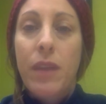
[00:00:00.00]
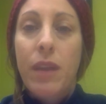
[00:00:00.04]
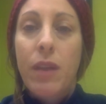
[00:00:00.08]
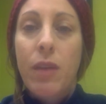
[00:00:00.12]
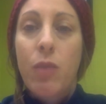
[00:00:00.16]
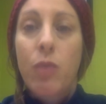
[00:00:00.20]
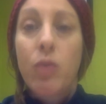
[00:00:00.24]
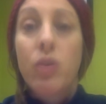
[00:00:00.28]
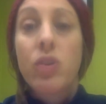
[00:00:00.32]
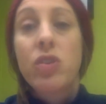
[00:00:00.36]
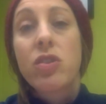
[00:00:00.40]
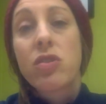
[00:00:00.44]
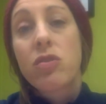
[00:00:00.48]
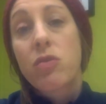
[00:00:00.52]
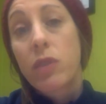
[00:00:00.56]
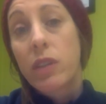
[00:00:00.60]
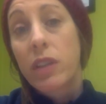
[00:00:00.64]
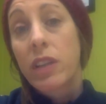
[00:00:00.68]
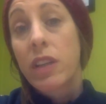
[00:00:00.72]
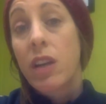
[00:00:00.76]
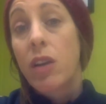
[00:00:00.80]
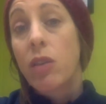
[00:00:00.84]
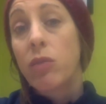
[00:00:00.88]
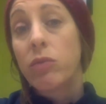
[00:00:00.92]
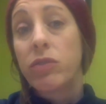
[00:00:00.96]
which is
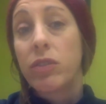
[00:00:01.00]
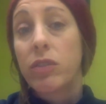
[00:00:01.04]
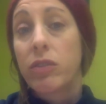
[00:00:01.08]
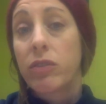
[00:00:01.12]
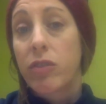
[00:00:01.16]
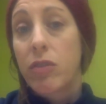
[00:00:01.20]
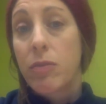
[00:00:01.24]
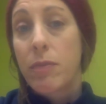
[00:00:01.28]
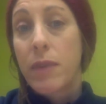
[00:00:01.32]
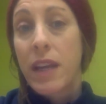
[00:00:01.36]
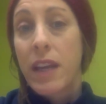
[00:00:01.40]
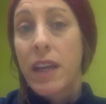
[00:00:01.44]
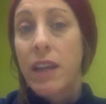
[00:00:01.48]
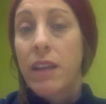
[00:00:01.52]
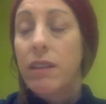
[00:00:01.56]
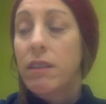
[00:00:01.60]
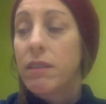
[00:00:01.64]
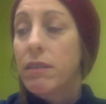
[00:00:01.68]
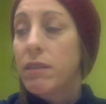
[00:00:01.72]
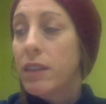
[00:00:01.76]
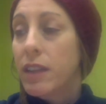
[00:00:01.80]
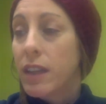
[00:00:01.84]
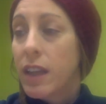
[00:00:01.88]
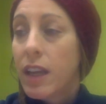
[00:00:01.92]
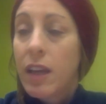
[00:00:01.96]
really helpful for me.
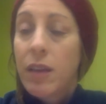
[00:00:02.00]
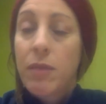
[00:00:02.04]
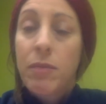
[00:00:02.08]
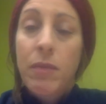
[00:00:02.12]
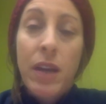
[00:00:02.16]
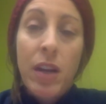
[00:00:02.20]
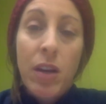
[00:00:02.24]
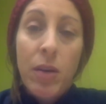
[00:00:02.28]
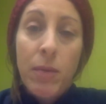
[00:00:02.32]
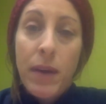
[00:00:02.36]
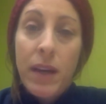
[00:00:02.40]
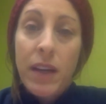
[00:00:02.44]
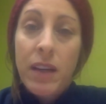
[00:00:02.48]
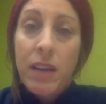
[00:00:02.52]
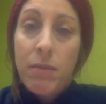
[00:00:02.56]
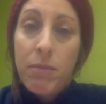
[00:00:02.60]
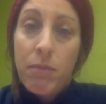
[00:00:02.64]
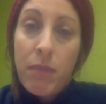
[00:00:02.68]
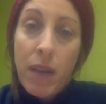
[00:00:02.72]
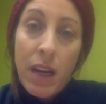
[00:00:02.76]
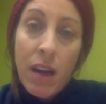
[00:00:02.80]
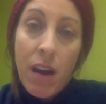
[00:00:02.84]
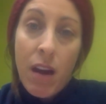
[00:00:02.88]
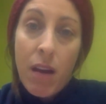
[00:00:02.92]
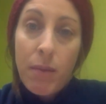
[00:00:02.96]
Again, may or
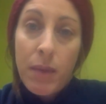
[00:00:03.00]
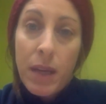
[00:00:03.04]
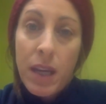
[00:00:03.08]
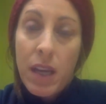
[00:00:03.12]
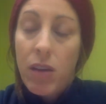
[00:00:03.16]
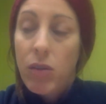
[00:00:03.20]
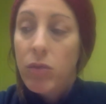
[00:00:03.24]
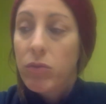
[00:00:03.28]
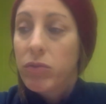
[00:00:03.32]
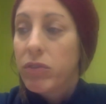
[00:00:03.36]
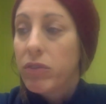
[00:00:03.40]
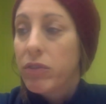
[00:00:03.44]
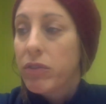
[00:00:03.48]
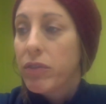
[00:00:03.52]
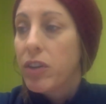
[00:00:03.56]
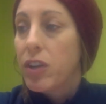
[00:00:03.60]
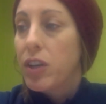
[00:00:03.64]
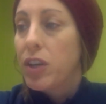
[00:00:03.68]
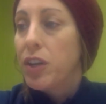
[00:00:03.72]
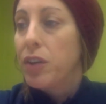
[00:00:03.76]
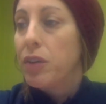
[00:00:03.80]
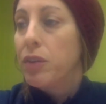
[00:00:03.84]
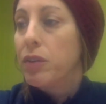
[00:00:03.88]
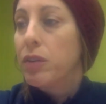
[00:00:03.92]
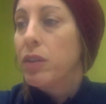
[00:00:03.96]
may not be helpful for
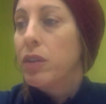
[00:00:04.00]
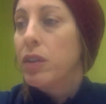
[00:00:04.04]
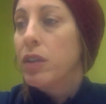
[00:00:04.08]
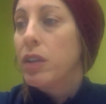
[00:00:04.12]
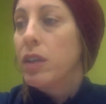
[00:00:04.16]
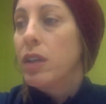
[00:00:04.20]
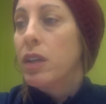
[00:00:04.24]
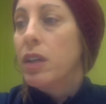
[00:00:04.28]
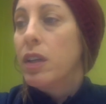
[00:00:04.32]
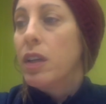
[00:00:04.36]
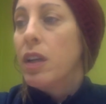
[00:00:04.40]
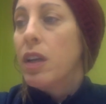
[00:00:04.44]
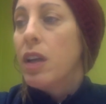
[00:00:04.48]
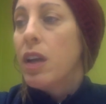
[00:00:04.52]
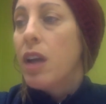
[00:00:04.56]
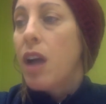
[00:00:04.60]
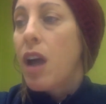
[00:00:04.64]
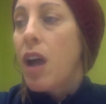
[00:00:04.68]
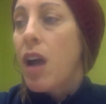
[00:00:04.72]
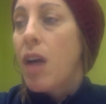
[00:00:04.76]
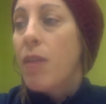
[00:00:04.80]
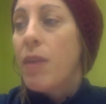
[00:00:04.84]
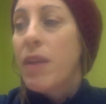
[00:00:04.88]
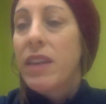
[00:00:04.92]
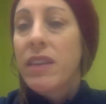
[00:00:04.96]
you.
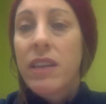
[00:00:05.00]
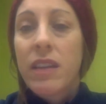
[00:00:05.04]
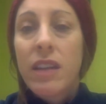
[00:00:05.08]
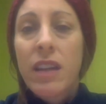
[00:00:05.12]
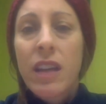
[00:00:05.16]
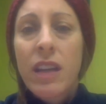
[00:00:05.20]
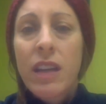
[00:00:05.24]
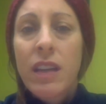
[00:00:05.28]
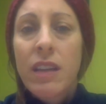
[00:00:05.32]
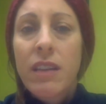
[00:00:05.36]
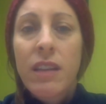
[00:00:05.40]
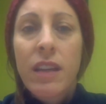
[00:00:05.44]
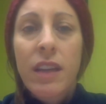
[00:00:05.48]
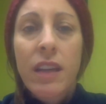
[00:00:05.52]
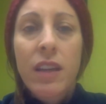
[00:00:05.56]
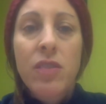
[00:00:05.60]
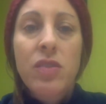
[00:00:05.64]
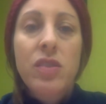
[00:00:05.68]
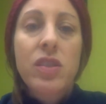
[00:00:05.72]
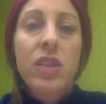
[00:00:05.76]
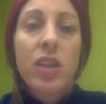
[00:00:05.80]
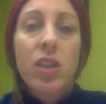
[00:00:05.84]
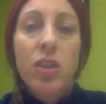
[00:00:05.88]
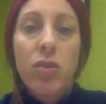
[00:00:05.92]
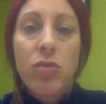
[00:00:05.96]
And then anything
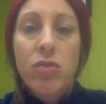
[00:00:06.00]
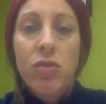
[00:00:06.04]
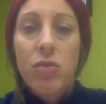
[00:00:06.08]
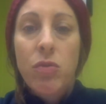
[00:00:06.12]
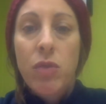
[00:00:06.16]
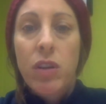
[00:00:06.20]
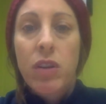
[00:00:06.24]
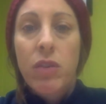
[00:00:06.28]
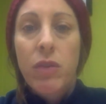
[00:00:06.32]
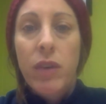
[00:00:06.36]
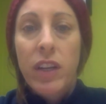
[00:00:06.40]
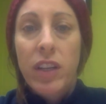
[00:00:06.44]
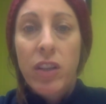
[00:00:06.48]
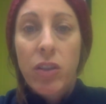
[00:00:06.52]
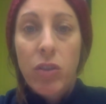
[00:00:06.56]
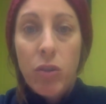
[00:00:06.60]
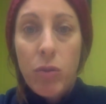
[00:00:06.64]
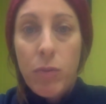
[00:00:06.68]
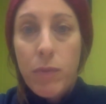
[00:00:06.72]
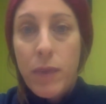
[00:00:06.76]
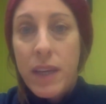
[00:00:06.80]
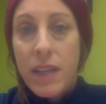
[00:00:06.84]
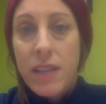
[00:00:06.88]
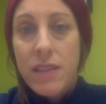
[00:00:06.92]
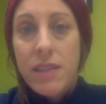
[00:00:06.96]
else that you do on a regular
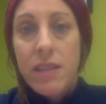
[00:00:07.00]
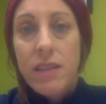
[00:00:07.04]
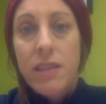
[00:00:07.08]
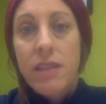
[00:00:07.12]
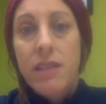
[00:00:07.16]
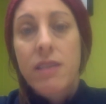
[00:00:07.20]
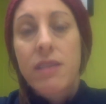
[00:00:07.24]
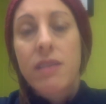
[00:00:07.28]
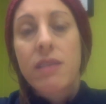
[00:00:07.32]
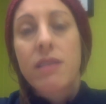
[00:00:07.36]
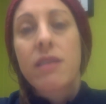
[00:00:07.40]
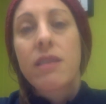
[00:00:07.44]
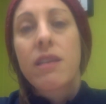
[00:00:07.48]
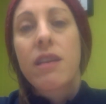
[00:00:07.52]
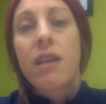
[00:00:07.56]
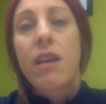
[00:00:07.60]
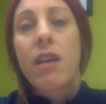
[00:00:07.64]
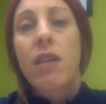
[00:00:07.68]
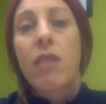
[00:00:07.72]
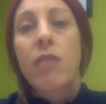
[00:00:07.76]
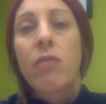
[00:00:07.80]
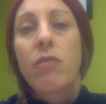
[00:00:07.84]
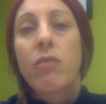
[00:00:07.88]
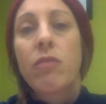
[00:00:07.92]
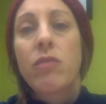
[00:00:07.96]
basis,
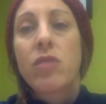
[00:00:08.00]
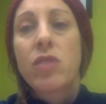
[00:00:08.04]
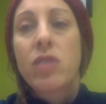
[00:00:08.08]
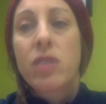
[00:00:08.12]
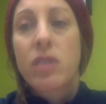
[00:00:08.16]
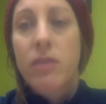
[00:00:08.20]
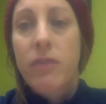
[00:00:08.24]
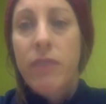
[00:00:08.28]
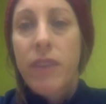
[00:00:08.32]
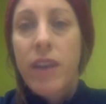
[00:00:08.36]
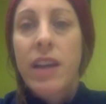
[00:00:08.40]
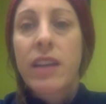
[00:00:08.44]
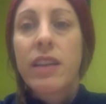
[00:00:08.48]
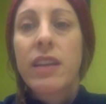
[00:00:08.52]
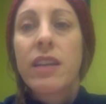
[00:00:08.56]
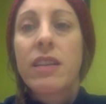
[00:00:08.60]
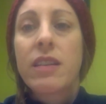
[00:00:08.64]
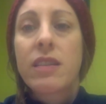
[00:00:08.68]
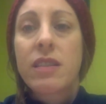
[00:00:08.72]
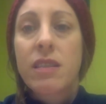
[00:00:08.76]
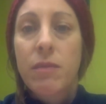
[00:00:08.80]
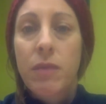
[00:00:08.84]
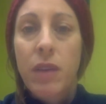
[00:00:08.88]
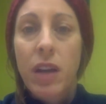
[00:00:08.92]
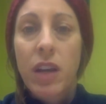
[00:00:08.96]
just finding
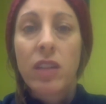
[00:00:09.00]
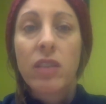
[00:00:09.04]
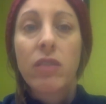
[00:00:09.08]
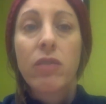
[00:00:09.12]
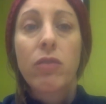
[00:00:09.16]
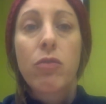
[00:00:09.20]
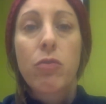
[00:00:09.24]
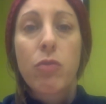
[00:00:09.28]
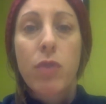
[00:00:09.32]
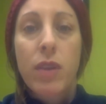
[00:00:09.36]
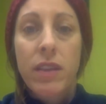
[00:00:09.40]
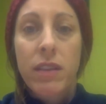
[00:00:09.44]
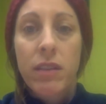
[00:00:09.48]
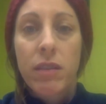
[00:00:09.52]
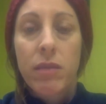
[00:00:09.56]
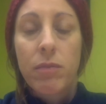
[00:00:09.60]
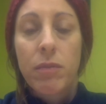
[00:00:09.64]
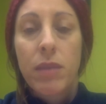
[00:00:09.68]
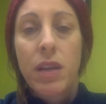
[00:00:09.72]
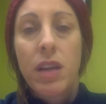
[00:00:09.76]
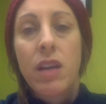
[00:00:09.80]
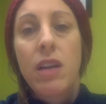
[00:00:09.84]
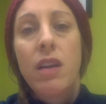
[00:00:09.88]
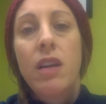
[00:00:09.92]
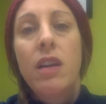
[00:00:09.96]
some kind of rhythm
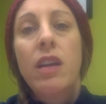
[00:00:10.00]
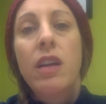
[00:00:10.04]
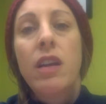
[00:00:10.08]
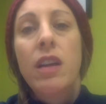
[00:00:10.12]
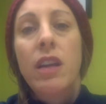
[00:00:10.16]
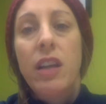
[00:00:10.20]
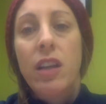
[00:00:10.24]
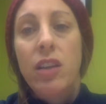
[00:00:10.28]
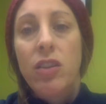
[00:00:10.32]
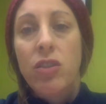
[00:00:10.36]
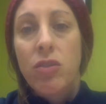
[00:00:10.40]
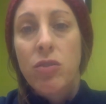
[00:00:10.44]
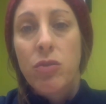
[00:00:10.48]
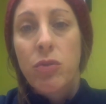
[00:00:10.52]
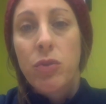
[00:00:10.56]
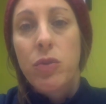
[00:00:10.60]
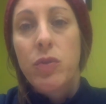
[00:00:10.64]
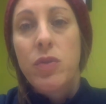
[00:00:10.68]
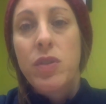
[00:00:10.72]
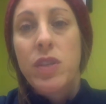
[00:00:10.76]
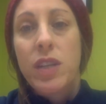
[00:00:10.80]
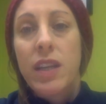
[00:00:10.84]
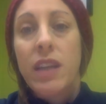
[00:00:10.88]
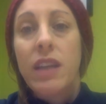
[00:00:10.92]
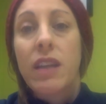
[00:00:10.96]
in your
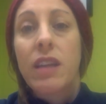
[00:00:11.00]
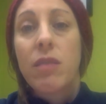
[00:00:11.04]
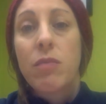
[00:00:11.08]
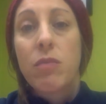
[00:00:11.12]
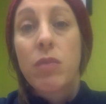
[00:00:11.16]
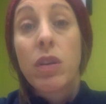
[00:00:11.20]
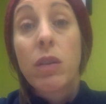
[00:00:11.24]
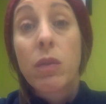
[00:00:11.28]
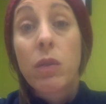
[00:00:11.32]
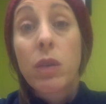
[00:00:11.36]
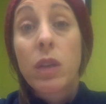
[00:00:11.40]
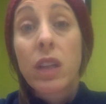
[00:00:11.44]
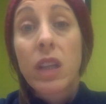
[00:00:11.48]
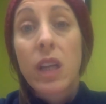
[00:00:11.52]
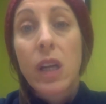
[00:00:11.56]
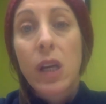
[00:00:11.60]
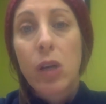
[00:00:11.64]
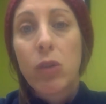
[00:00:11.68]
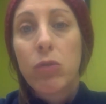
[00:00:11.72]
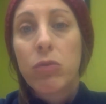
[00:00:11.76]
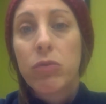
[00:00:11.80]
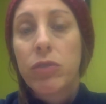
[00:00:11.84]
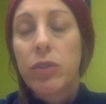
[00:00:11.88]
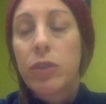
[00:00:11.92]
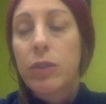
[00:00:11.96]
routine can be really
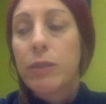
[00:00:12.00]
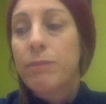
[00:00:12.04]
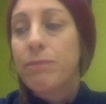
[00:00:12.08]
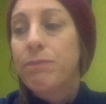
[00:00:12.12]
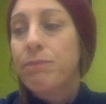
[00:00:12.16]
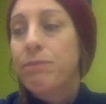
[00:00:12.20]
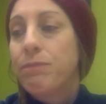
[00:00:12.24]
helpful.